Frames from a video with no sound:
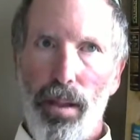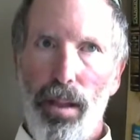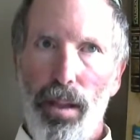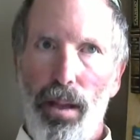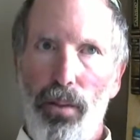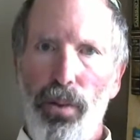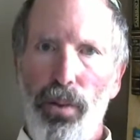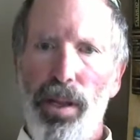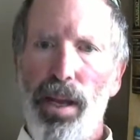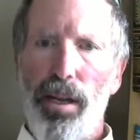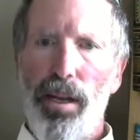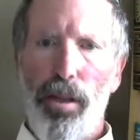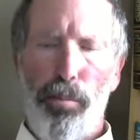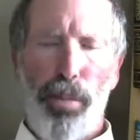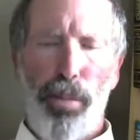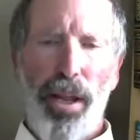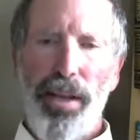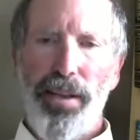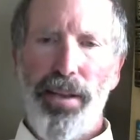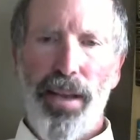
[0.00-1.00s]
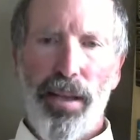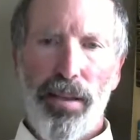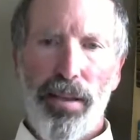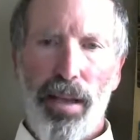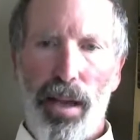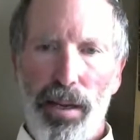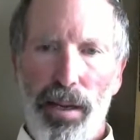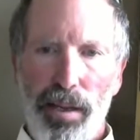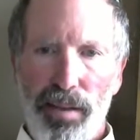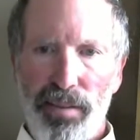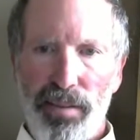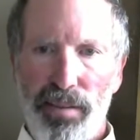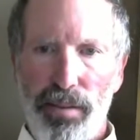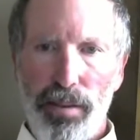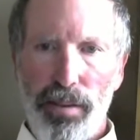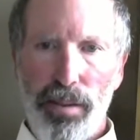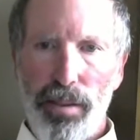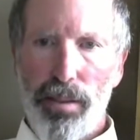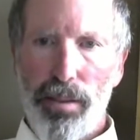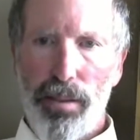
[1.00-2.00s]
We get into plate tectonics
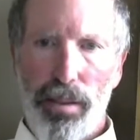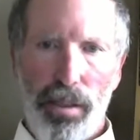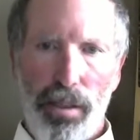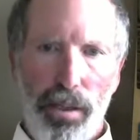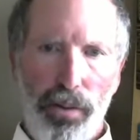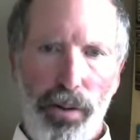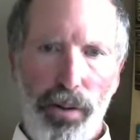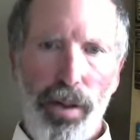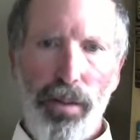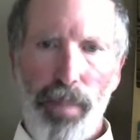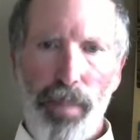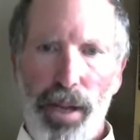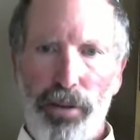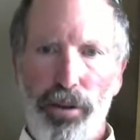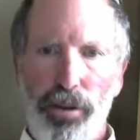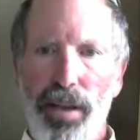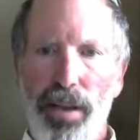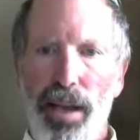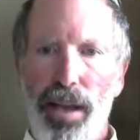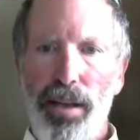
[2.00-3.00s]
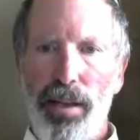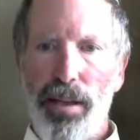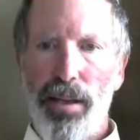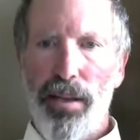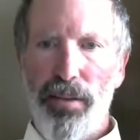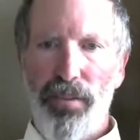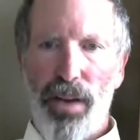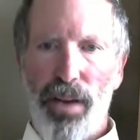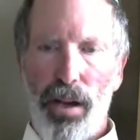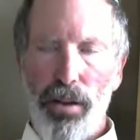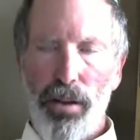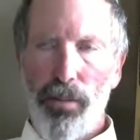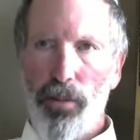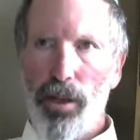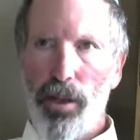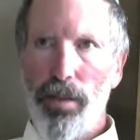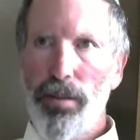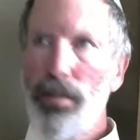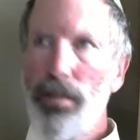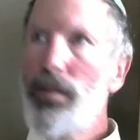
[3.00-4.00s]
and radiometric dating and volume
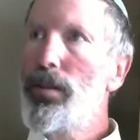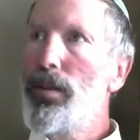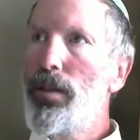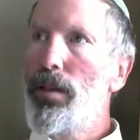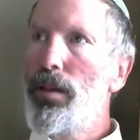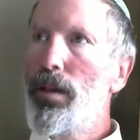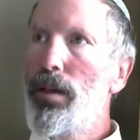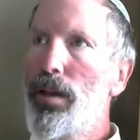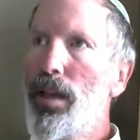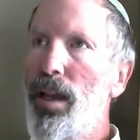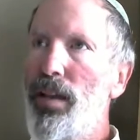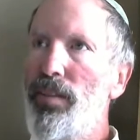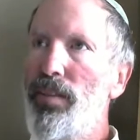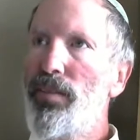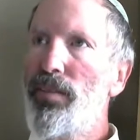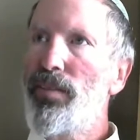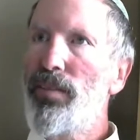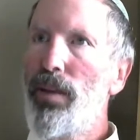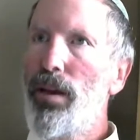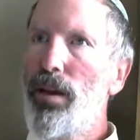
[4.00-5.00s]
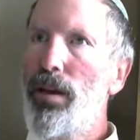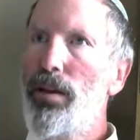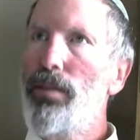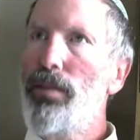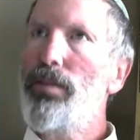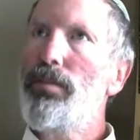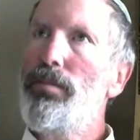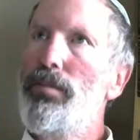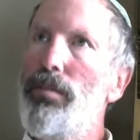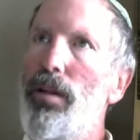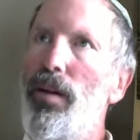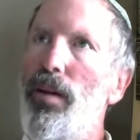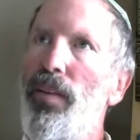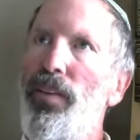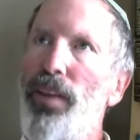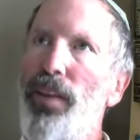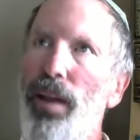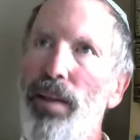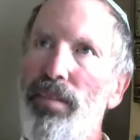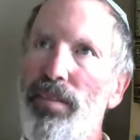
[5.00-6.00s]
1. Okay, so
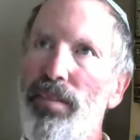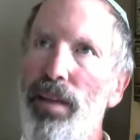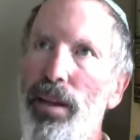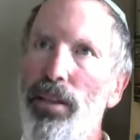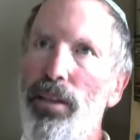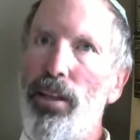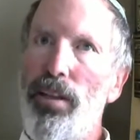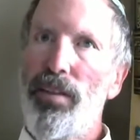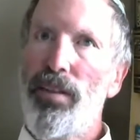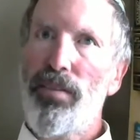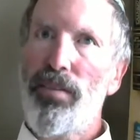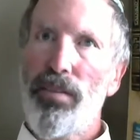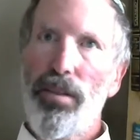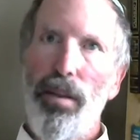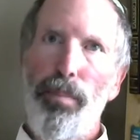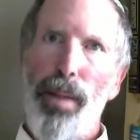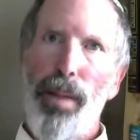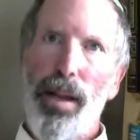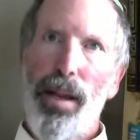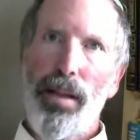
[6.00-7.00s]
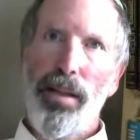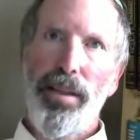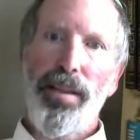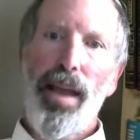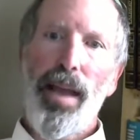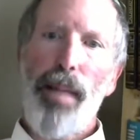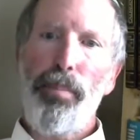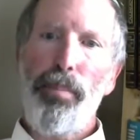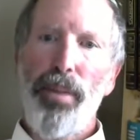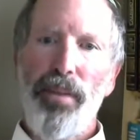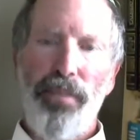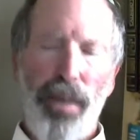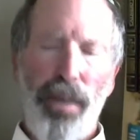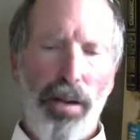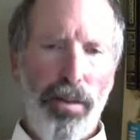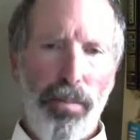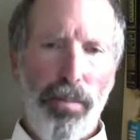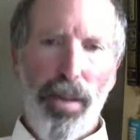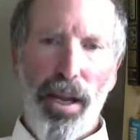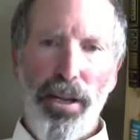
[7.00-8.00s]
the ice ages, Göbekli Tepe,
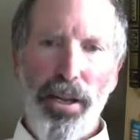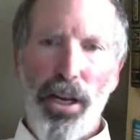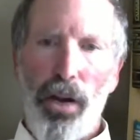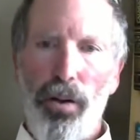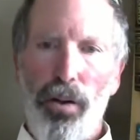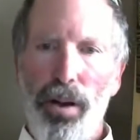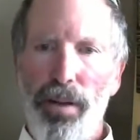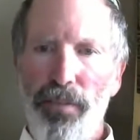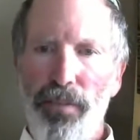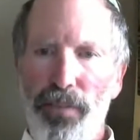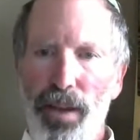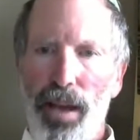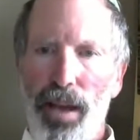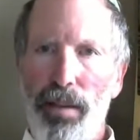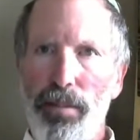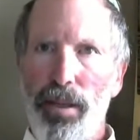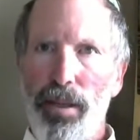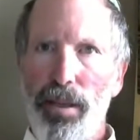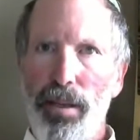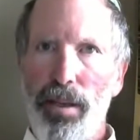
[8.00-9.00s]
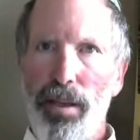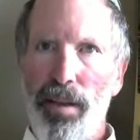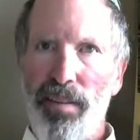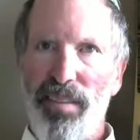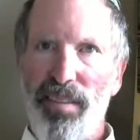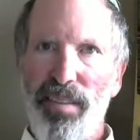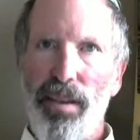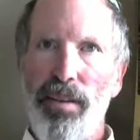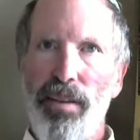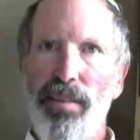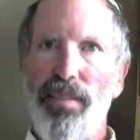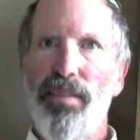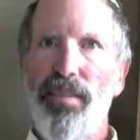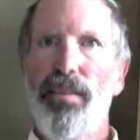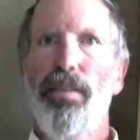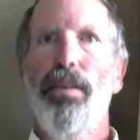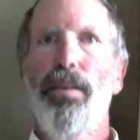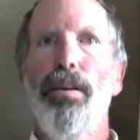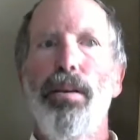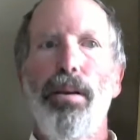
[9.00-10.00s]
founded by Noah and family and sons.